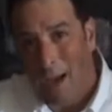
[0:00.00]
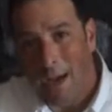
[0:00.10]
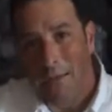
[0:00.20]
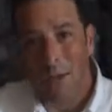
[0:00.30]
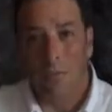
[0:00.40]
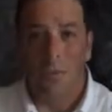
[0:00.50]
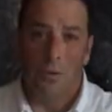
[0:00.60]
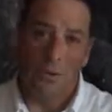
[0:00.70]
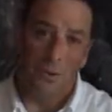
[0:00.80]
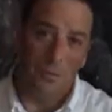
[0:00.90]
I think if you
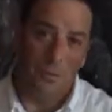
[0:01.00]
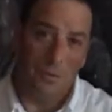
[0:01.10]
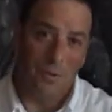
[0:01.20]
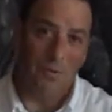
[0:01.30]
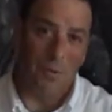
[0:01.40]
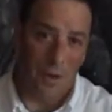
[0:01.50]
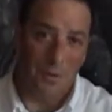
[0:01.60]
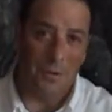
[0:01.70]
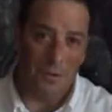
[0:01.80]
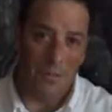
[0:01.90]
do, you'll
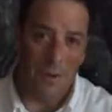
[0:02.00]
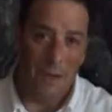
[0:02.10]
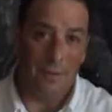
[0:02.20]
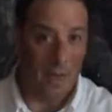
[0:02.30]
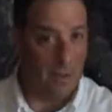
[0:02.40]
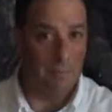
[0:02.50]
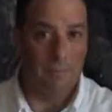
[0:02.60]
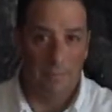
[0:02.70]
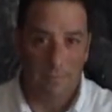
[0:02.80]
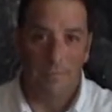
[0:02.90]
find that
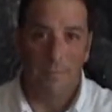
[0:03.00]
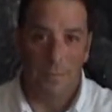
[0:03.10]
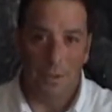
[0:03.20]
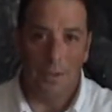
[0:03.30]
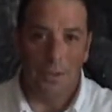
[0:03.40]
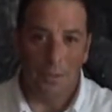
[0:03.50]
1,000,000